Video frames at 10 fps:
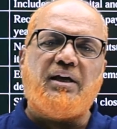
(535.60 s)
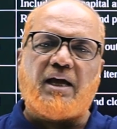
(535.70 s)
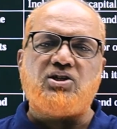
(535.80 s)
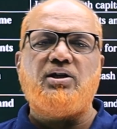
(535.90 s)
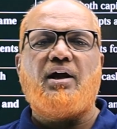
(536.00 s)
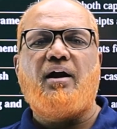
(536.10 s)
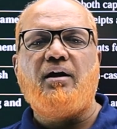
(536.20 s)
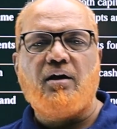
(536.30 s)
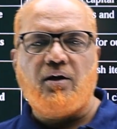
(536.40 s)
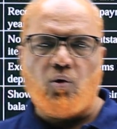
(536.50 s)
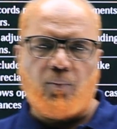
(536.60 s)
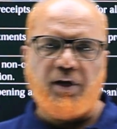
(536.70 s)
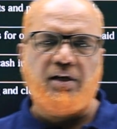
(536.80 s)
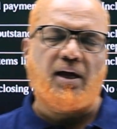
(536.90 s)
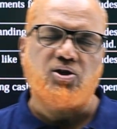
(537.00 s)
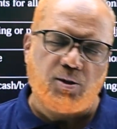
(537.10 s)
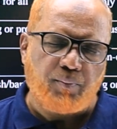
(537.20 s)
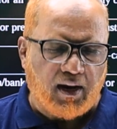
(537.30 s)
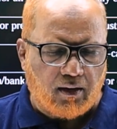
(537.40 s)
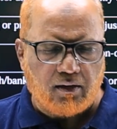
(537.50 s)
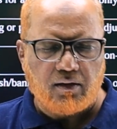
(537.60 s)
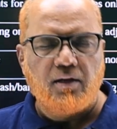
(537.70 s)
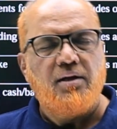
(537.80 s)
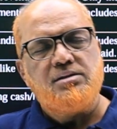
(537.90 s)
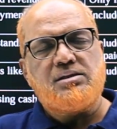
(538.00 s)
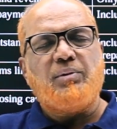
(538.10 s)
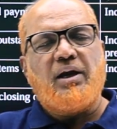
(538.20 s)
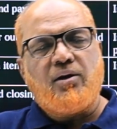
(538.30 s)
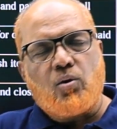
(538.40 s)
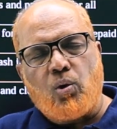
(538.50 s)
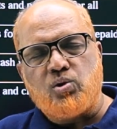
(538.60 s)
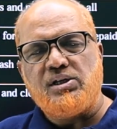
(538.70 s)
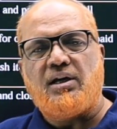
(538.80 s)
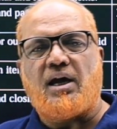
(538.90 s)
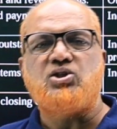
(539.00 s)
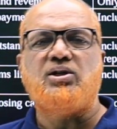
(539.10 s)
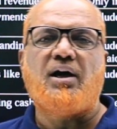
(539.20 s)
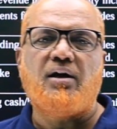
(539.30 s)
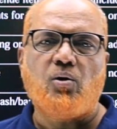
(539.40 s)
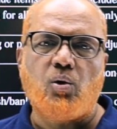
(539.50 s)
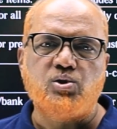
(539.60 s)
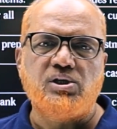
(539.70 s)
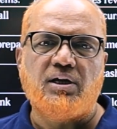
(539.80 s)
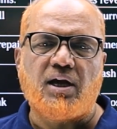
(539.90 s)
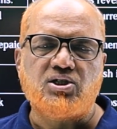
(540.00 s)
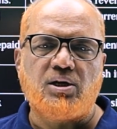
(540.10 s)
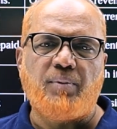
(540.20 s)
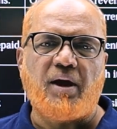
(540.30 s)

cash in hand, opening cash at bank. Similarly, closing cash in hand, closing cash at